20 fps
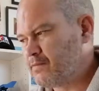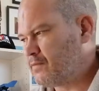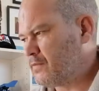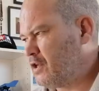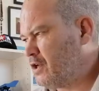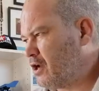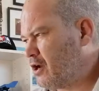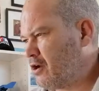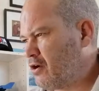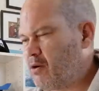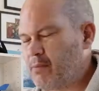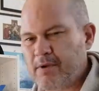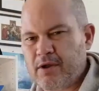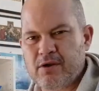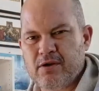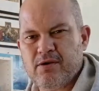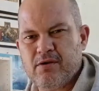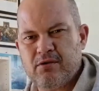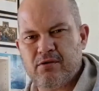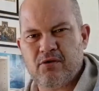You know,
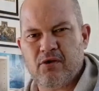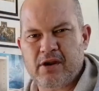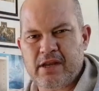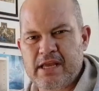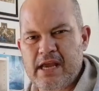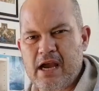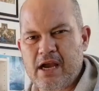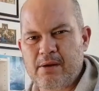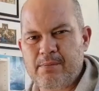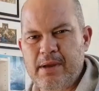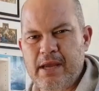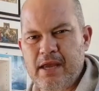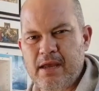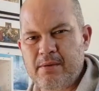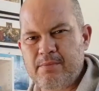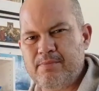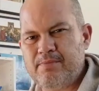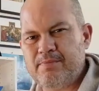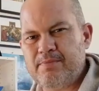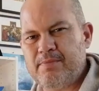I'm not a young
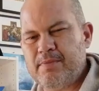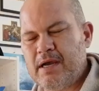man.